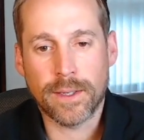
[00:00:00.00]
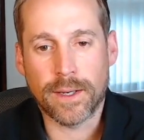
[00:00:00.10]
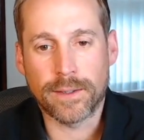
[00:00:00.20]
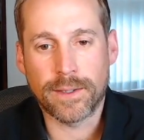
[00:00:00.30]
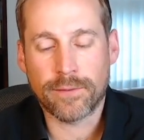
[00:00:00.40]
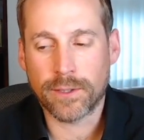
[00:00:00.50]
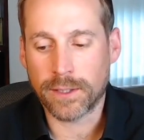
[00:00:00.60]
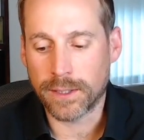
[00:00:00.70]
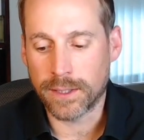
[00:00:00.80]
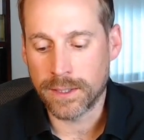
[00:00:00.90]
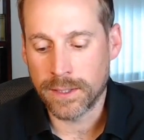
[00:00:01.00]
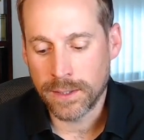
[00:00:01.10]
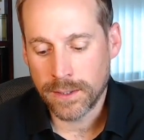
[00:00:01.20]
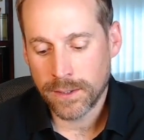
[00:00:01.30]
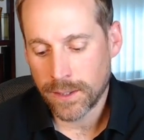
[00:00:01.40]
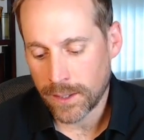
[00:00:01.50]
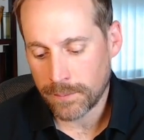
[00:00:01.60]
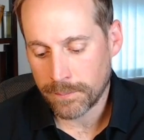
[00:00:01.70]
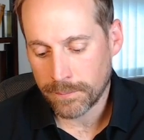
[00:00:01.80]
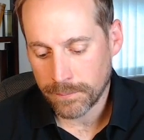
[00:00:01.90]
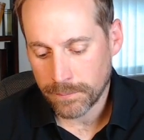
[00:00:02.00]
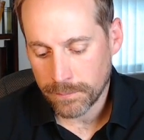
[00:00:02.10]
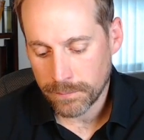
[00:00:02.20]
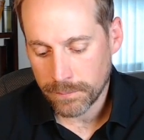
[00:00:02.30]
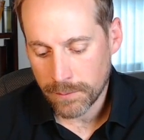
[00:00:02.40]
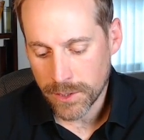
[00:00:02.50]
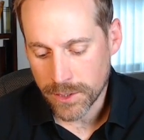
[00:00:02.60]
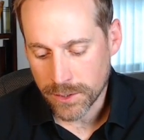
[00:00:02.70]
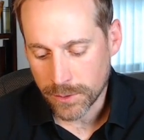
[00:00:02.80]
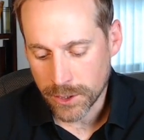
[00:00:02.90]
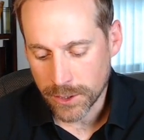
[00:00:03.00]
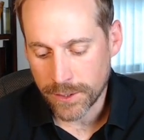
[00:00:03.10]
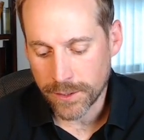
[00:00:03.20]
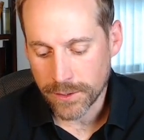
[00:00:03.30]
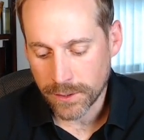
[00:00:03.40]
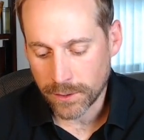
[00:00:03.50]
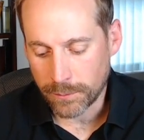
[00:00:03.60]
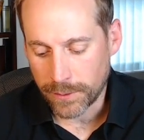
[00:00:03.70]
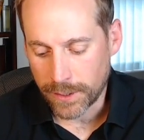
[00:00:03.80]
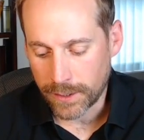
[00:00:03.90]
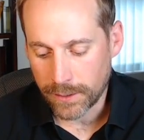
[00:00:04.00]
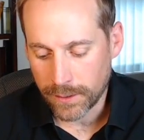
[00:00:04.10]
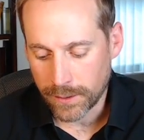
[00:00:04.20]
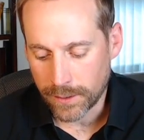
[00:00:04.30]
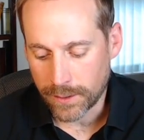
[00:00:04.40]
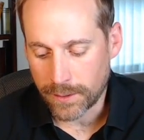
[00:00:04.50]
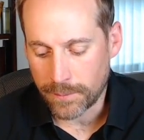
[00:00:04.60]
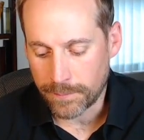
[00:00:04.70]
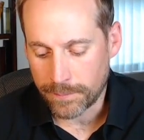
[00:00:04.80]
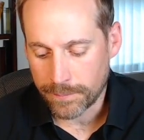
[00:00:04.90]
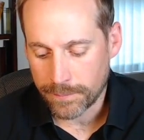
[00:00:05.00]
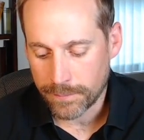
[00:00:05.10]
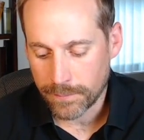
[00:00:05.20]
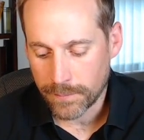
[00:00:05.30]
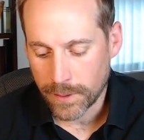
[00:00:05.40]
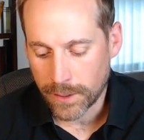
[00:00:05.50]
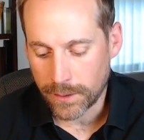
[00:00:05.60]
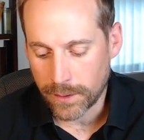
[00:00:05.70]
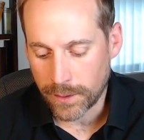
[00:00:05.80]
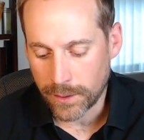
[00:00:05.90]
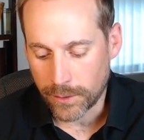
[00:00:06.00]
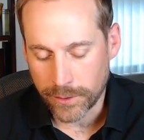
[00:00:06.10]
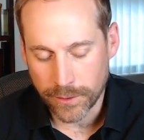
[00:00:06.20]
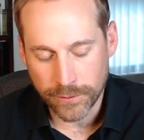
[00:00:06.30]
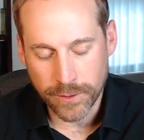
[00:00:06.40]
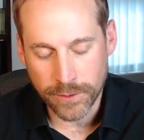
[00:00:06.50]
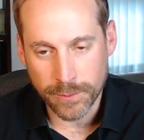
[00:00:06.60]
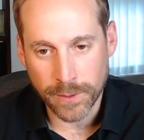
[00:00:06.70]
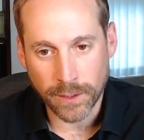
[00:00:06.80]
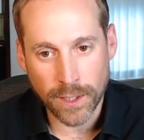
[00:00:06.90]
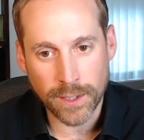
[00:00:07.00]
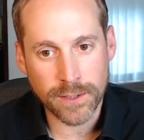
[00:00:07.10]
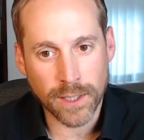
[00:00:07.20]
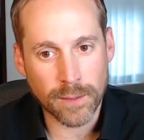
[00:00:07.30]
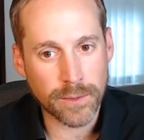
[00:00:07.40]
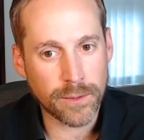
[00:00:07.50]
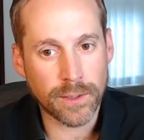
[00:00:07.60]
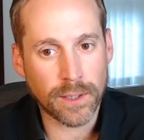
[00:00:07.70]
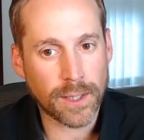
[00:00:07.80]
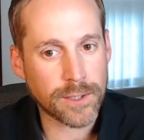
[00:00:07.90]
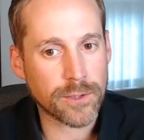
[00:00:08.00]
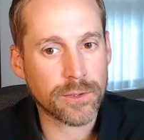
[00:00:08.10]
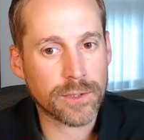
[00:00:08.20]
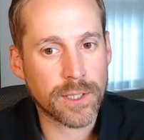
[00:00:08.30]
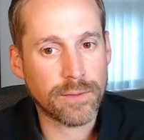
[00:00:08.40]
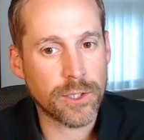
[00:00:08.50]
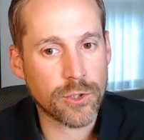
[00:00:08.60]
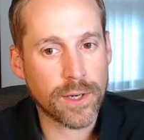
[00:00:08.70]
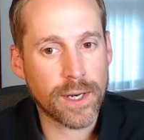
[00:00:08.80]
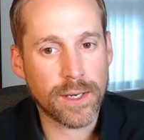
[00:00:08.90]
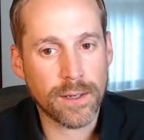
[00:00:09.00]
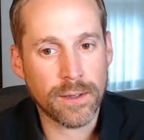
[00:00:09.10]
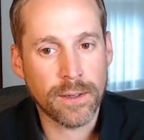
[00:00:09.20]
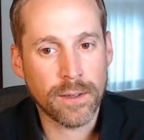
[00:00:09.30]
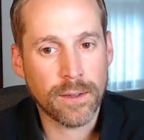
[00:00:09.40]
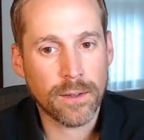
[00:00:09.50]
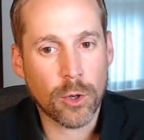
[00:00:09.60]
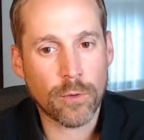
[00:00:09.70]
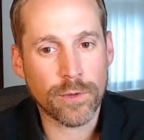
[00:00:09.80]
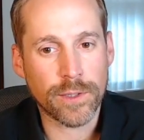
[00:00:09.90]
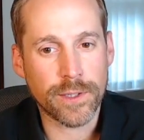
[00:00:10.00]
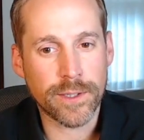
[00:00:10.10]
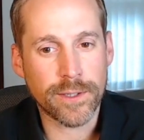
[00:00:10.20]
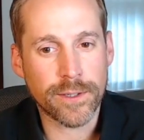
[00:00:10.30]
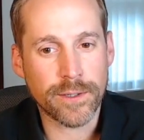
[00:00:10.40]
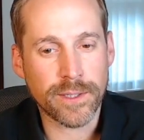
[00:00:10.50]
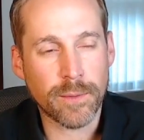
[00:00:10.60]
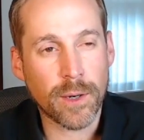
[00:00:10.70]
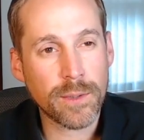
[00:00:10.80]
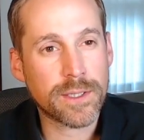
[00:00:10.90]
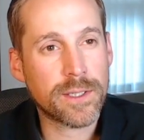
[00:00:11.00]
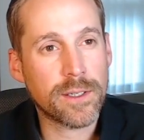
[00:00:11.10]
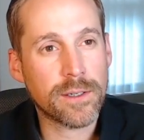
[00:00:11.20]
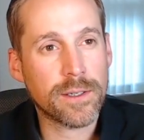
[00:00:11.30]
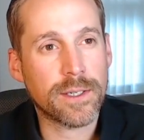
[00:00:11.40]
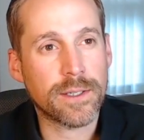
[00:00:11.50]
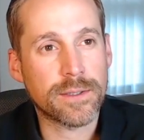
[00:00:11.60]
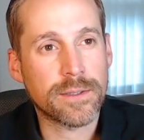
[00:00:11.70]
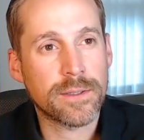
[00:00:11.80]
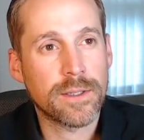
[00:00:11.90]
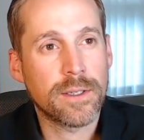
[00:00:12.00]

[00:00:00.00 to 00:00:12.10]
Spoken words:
yeah, definitely. Um, Maybe just switching gears a little bit. And you spend a lot of time doing electrical safety training over the years. I'm always curious,